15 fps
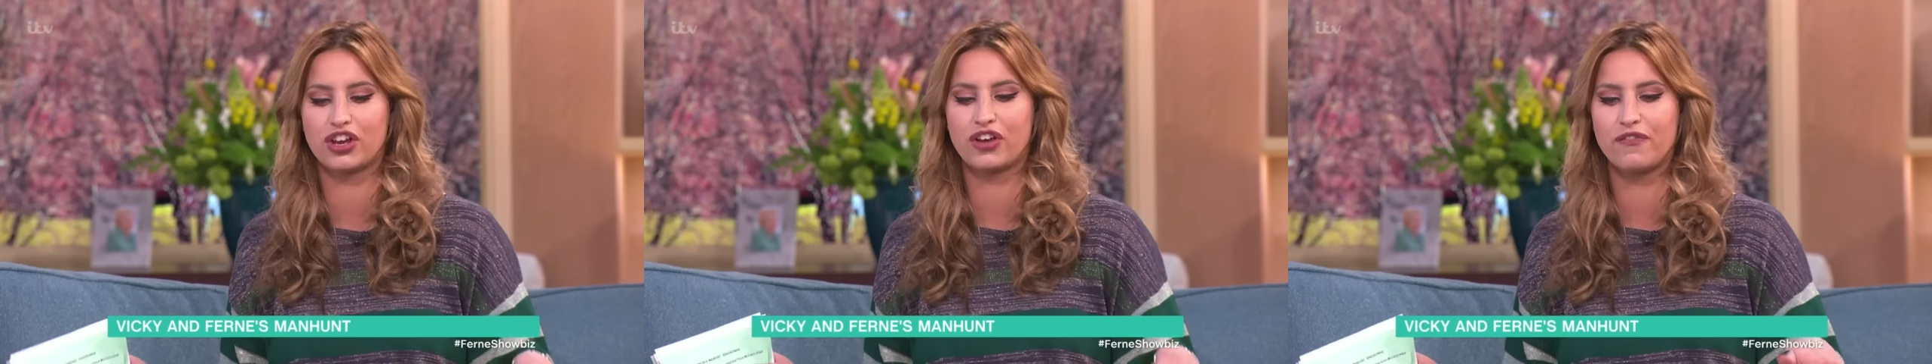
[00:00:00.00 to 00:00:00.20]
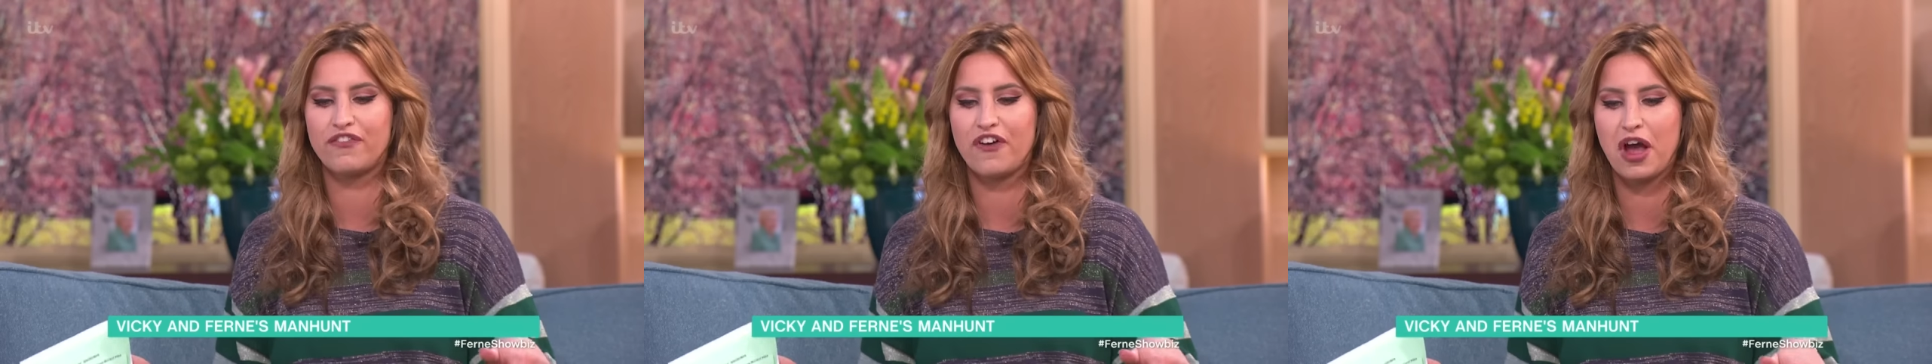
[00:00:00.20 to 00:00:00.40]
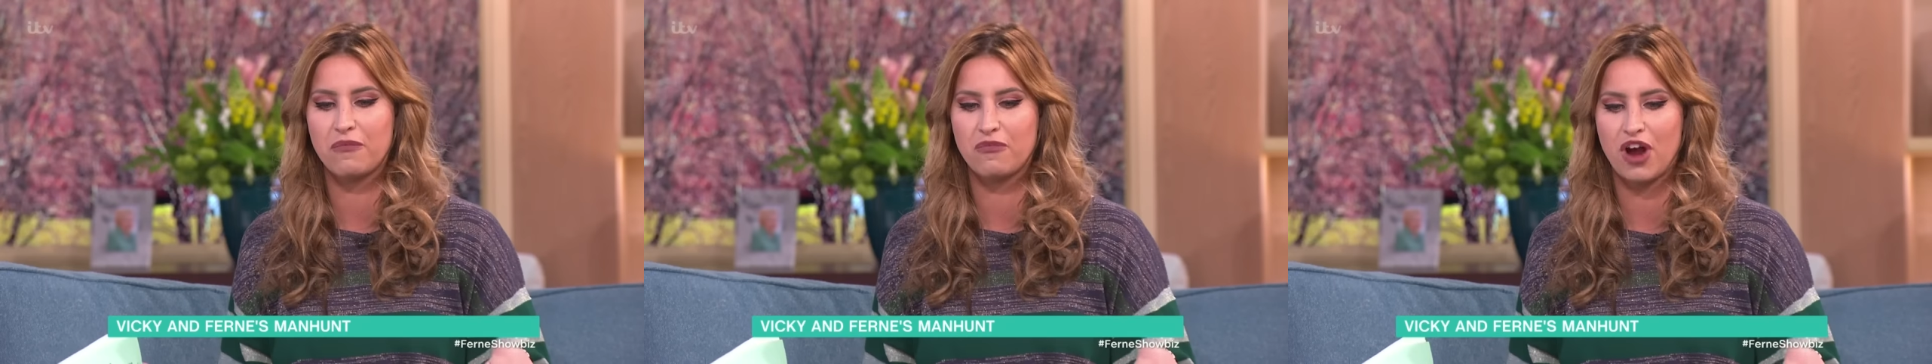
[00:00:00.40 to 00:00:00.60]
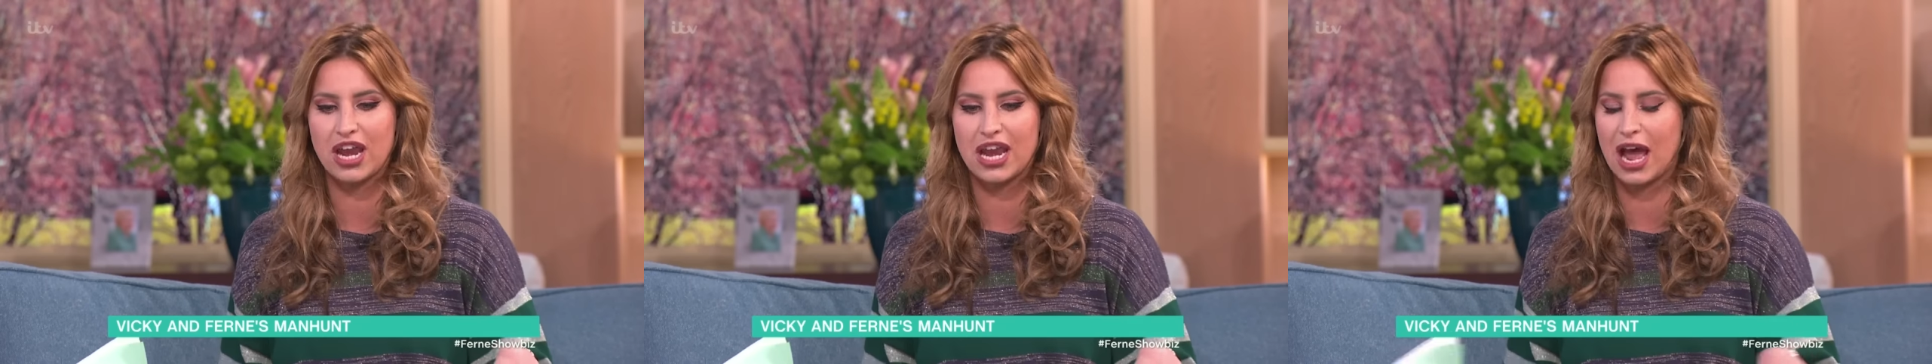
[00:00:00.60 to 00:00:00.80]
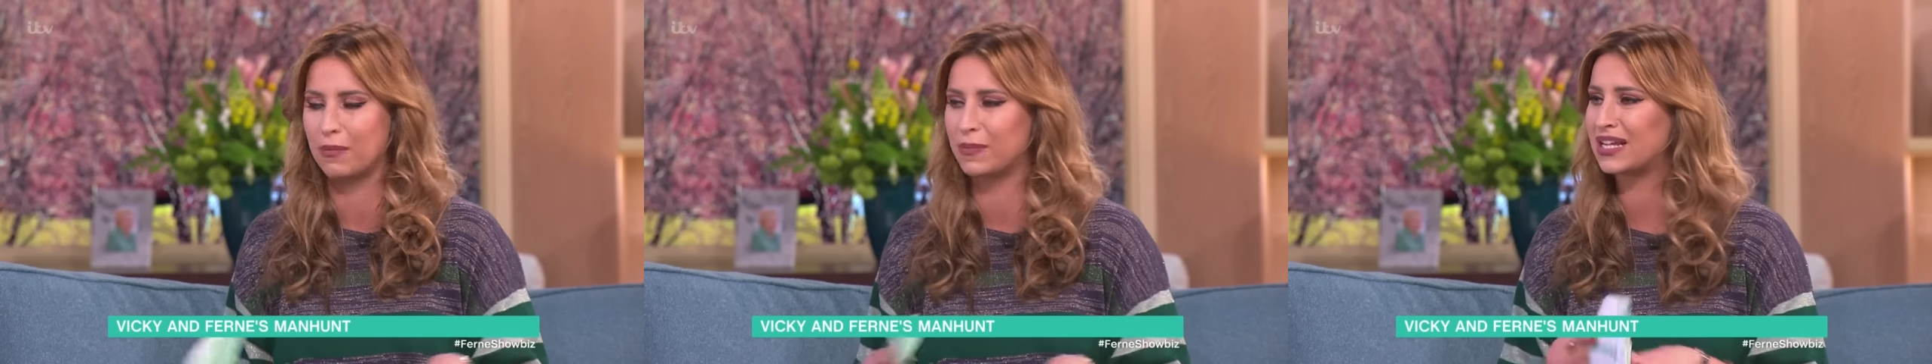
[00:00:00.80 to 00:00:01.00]
to confirm right
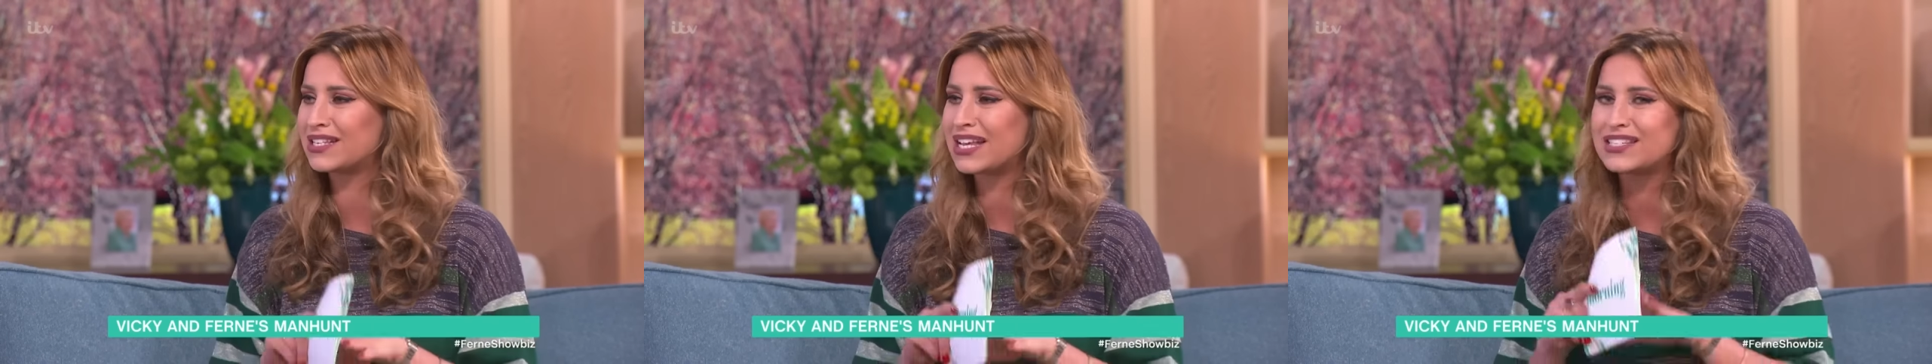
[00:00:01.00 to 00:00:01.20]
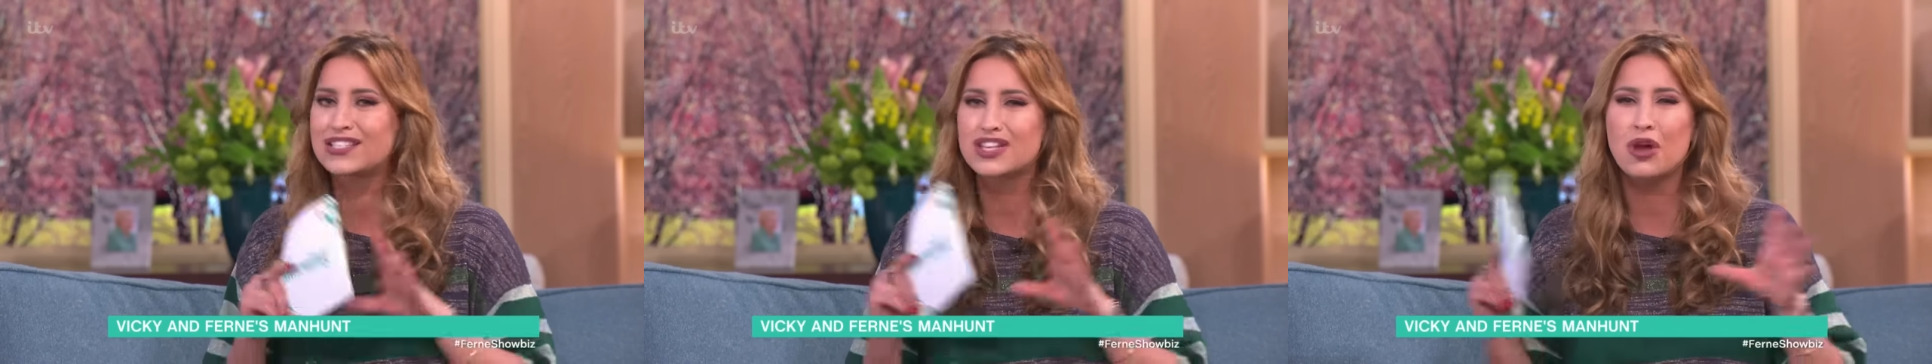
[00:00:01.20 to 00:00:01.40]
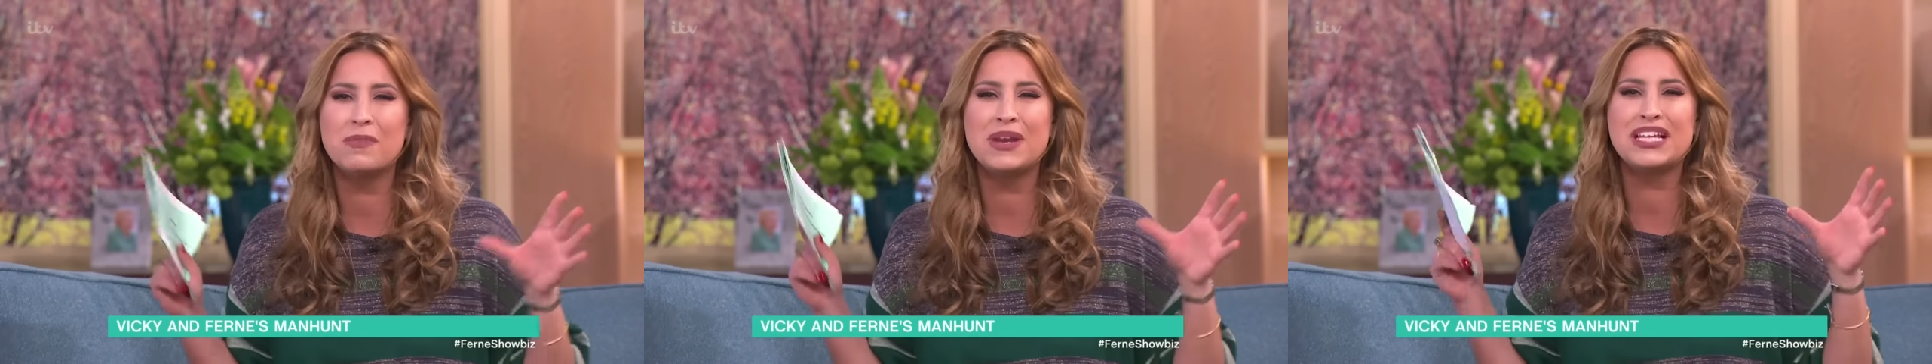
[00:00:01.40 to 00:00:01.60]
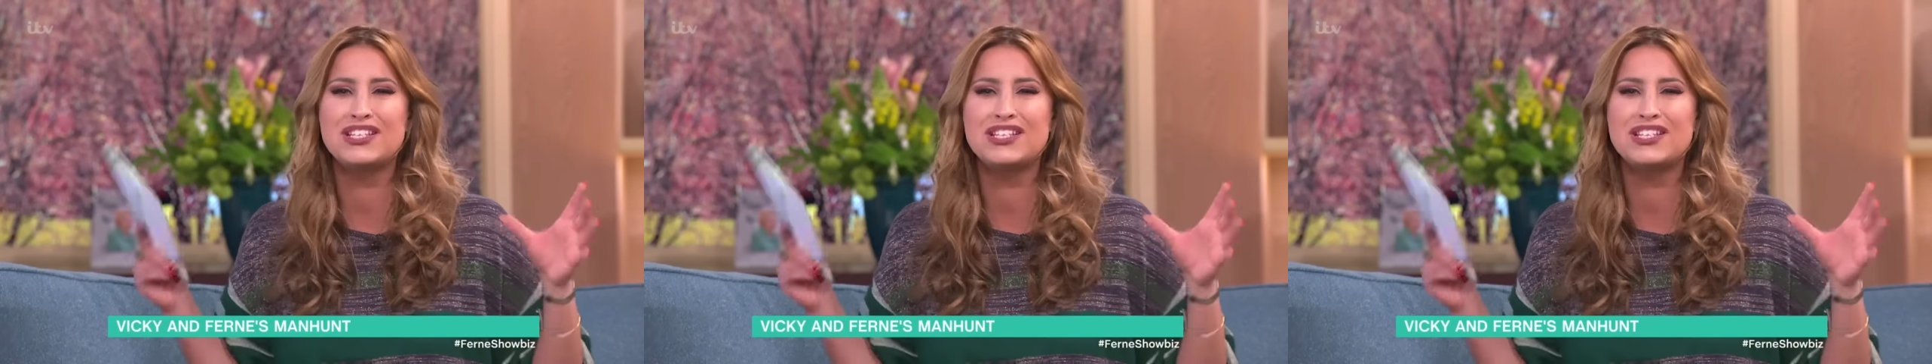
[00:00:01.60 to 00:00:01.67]
now because there's so many